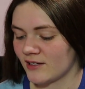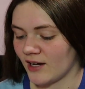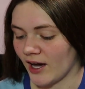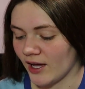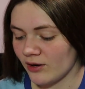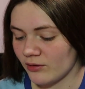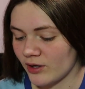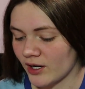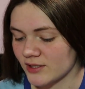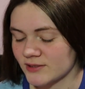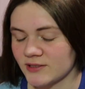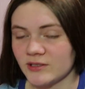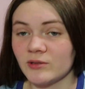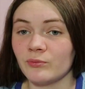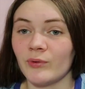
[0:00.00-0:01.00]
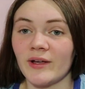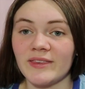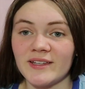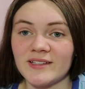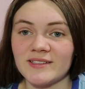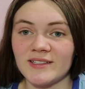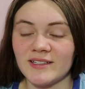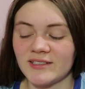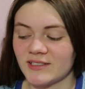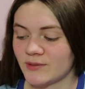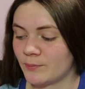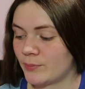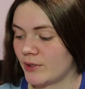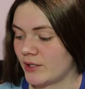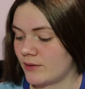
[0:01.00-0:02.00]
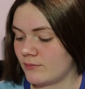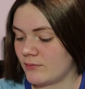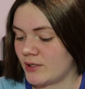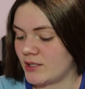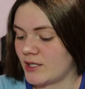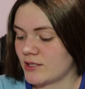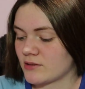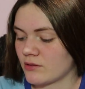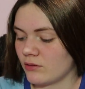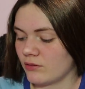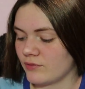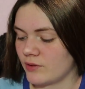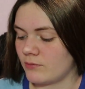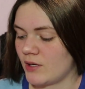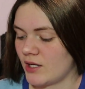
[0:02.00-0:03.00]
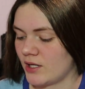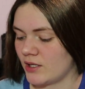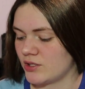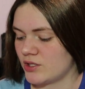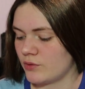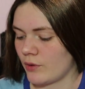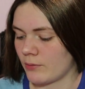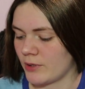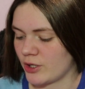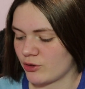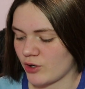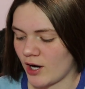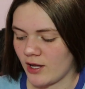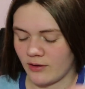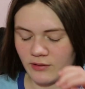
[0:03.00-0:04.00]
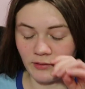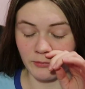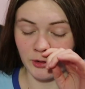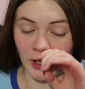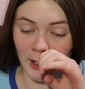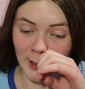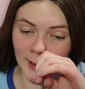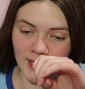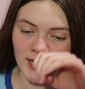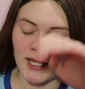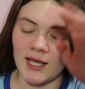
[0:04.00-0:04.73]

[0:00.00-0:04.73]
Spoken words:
I don't honestly know what this is, but my dad's girlfriend made it and she wanted me to try it, so I'm trying it.